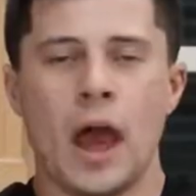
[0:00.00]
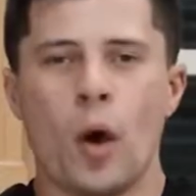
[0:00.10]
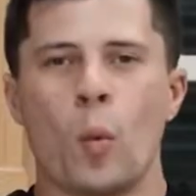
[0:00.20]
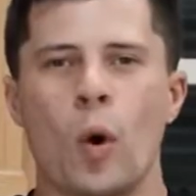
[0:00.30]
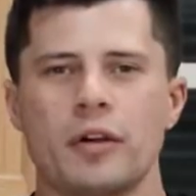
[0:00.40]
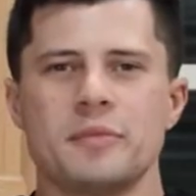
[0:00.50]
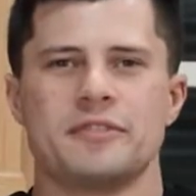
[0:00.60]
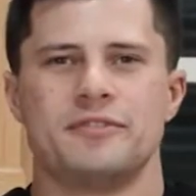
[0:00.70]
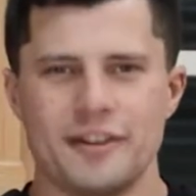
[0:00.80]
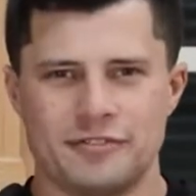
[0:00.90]
Welcome to
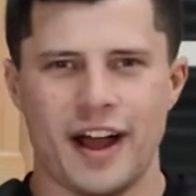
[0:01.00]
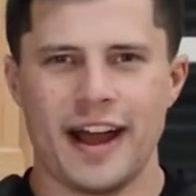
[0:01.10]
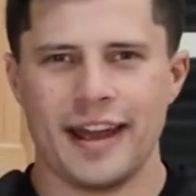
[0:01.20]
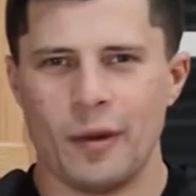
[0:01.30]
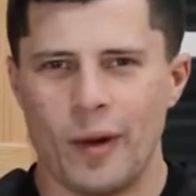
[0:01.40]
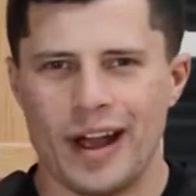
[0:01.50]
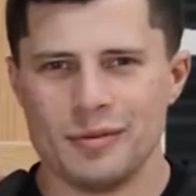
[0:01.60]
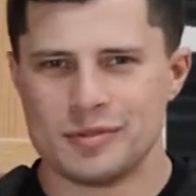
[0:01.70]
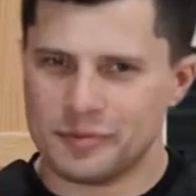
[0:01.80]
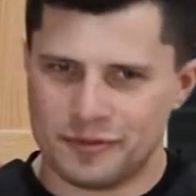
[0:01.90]
Fun Friday, where I
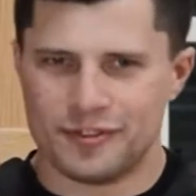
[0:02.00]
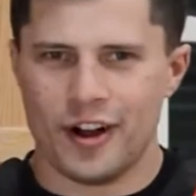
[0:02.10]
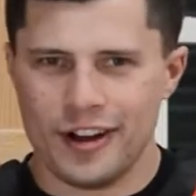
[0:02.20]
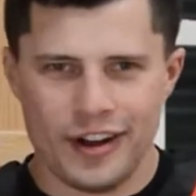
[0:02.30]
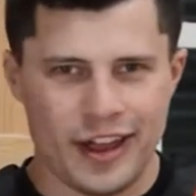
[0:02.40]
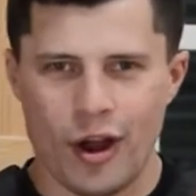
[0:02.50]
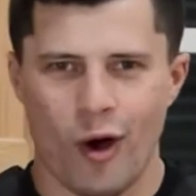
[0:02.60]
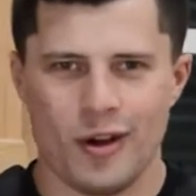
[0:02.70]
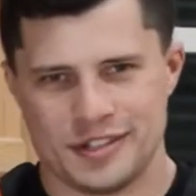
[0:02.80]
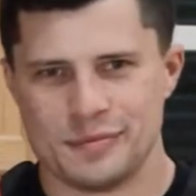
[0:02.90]
do some fun and
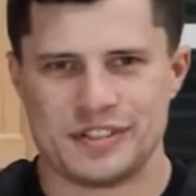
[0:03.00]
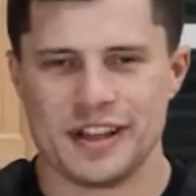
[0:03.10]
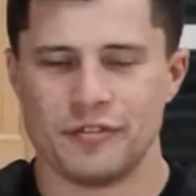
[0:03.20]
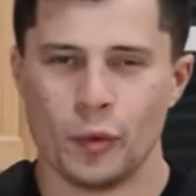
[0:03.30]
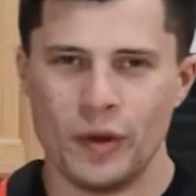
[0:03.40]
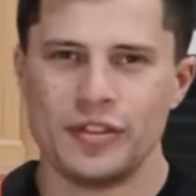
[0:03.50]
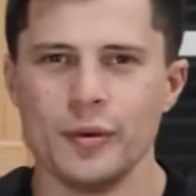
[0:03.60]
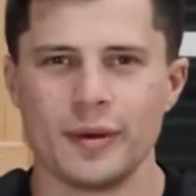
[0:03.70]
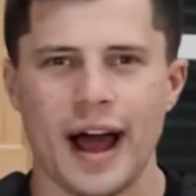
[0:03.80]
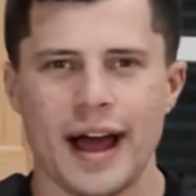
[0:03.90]
awesome stuff with
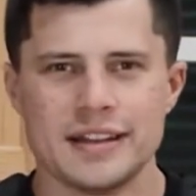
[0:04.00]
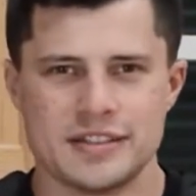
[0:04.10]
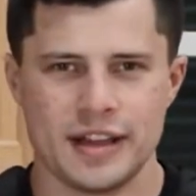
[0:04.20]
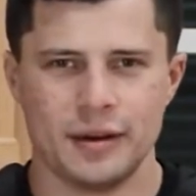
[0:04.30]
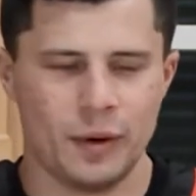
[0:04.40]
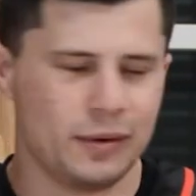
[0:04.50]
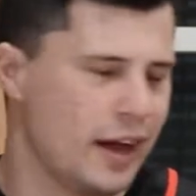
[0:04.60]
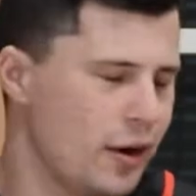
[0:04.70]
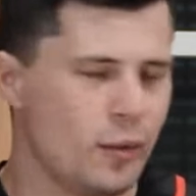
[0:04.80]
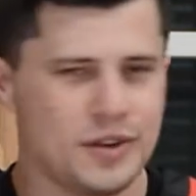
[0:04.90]
you guys. And well,
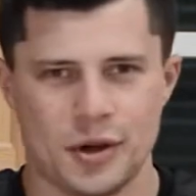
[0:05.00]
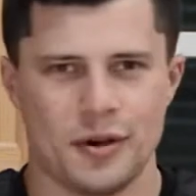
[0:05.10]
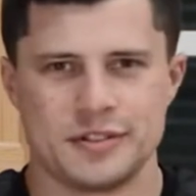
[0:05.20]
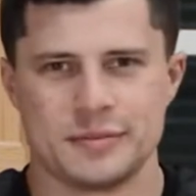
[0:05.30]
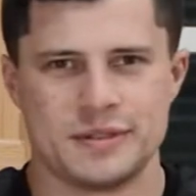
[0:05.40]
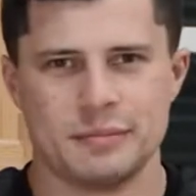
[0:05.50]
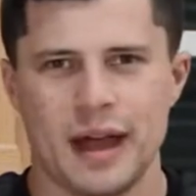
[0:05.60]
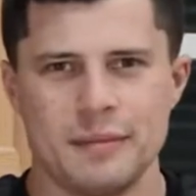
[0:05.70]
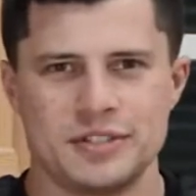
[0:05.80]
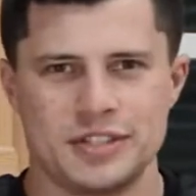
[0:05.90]
not always awesome,
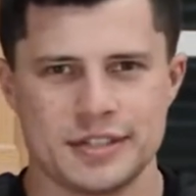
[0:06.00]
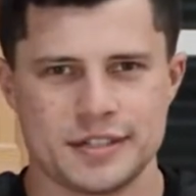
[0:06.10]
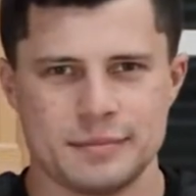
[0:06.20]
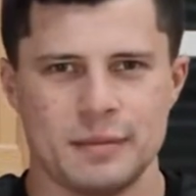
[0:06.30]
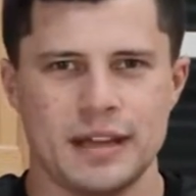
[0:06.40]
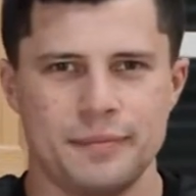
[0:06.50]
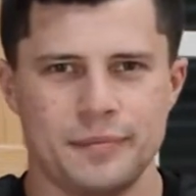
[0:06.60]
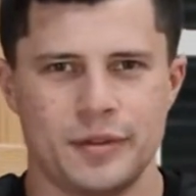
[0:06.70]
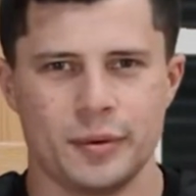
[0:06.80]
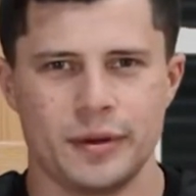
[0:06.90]
sometimes just me
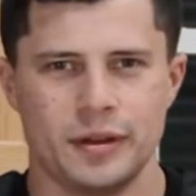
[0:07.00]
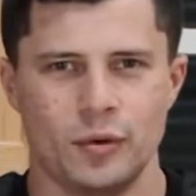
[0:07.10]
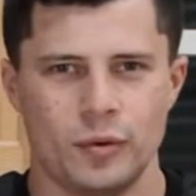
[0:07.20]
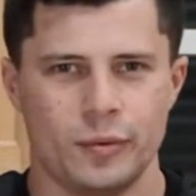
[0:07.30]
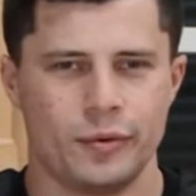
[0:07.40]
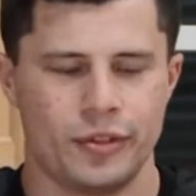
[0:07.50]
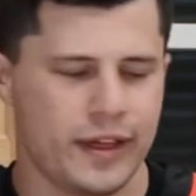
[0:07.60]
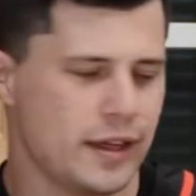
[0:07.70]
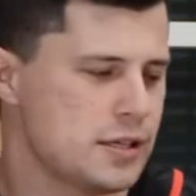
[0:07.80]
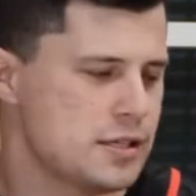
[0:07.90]
doing normal
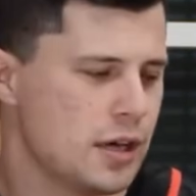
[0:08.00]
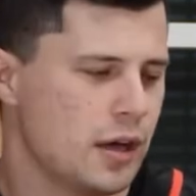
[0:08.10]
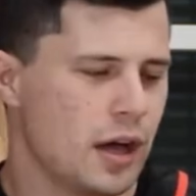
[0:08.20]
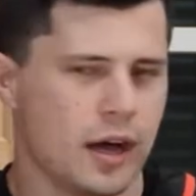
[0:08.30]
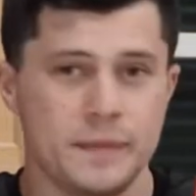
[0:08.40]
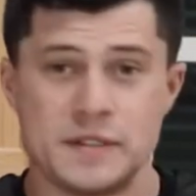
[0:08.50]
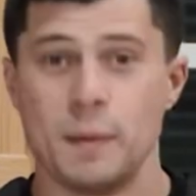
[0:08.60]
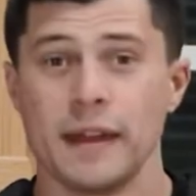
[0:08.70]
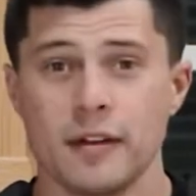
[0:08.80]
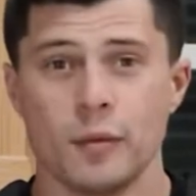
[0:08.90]
things.
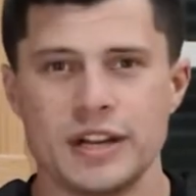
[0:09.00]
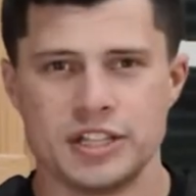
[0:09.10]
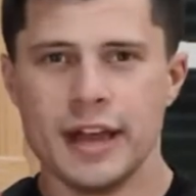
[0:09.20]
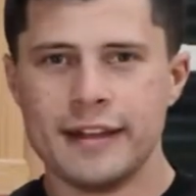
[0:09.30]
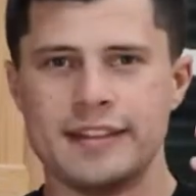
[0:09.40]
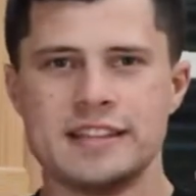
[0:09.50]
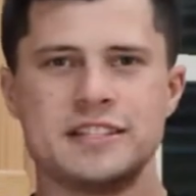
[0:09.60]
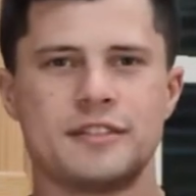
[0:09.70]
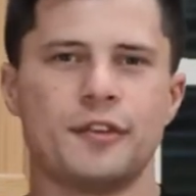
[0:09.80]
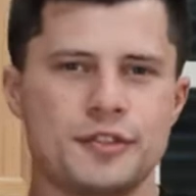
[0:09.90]
Speaking of which, this
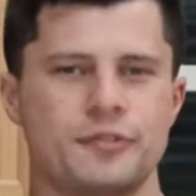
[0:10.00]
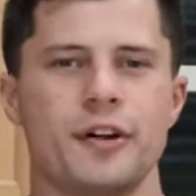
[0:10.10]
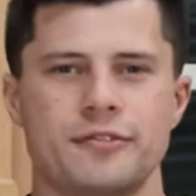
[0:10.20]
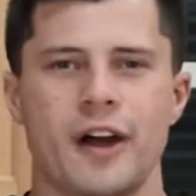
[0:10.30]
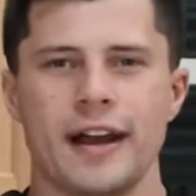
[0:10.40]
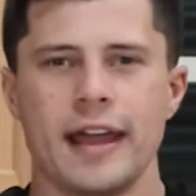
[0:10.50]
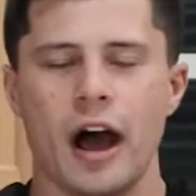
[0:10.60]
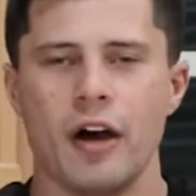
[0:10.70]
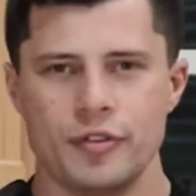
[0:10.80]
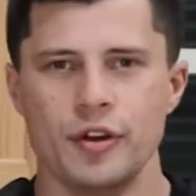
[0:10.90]
is the first Fun Friday
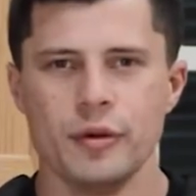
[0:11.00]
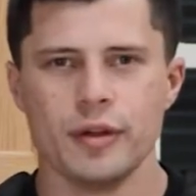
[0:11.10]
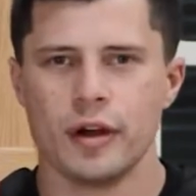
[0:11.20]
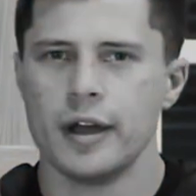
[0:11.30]
of the new year.